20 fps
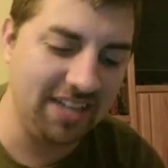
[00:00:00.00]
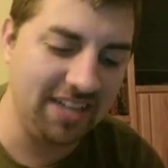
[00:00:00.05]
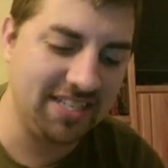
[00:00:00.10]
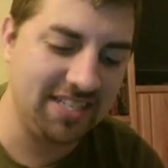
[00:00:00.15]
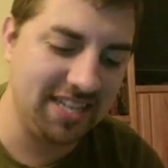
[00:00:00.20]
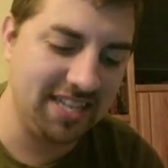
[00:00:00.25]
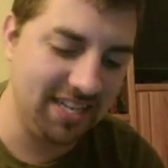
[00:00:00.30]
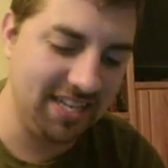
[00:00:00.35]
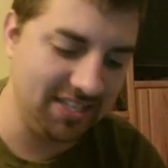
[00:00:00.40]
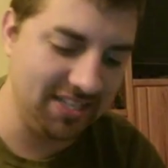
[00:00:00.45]

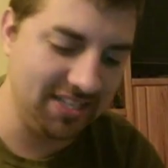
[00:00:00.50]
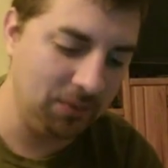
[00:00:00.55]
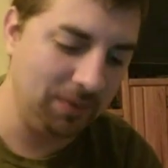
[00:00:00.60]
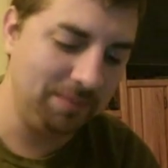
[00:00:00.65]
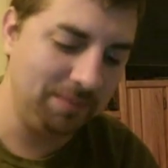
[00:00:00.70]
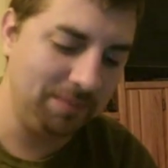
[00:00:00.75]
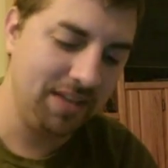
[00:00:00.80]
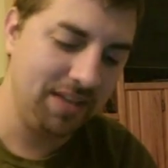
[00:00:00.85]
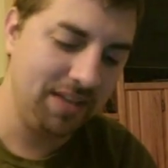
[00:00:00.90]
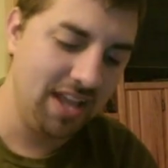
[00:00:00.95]
one.
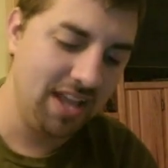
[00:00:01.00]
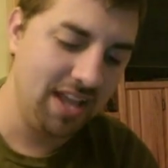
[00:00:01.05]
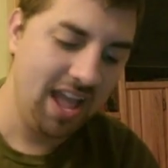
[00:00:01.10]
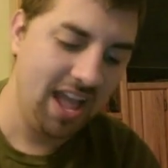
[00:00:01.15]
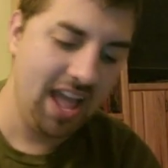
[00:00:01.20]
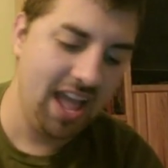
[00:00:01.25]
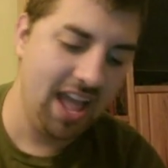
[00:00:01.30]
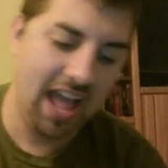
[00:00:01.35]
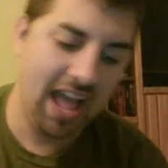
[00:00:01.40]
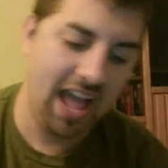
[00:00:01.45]
Has
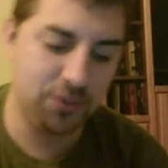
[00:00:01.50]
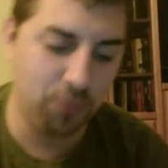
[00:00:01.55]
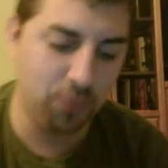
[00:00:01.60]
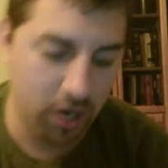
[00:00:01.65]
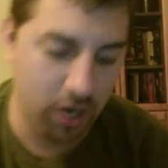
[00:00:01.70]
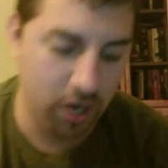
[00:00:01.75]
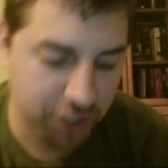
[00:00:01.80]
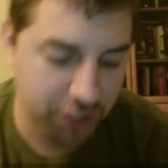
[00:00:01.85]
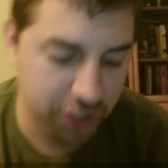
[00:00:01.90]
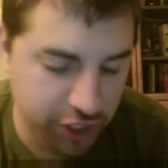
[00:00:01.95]
won
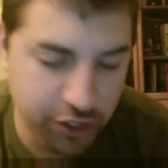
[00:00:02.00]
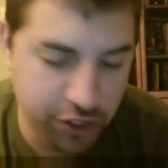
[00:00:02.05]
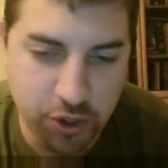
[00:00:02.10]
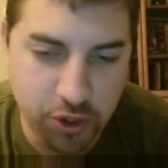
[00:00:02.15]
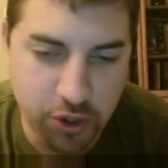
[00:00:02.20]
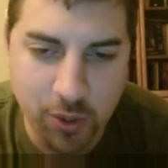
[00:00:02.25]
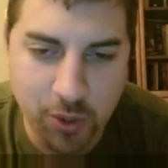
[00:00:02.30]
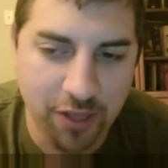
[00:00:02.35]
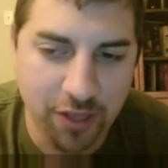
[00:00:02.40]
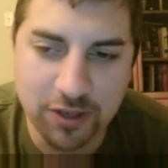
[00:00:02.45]
2
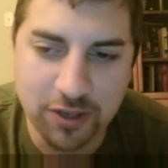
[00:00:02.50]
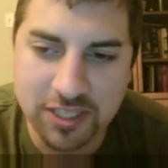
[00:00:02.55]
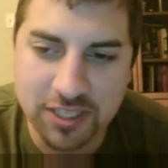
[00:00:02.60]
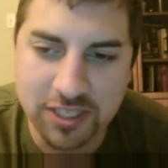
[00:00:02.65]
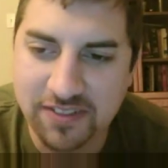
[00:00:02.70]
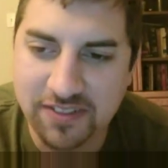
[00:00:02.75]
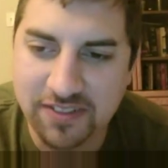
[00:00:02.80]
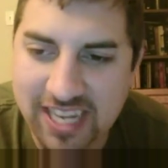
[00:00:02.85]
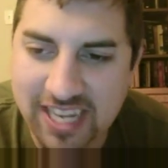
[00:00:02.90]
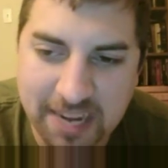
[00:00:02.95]
other
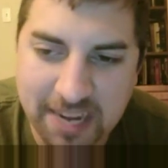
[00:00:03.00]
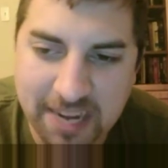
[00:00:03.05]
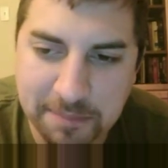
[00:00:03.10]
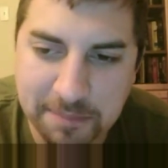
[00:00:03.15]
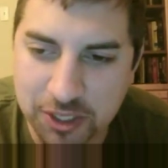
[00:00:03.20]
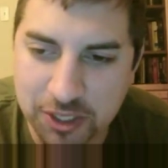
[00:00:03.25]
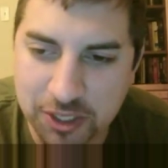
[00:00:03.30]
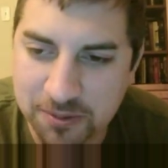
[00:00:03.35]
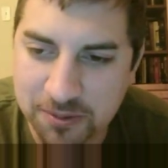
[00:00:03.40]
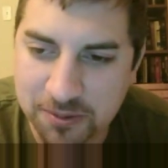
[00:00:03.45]
TV game
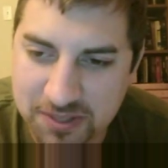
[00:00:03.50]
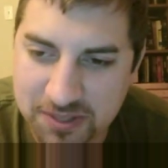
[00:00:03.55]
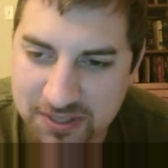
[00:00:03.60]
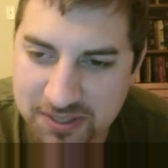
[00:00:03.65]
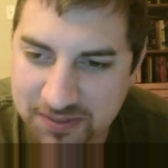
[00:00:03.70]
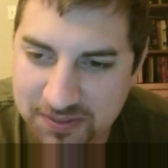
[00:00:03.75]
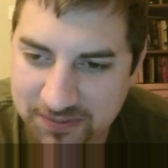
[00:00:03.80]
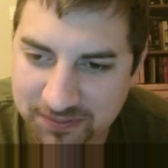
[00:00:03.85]
shows.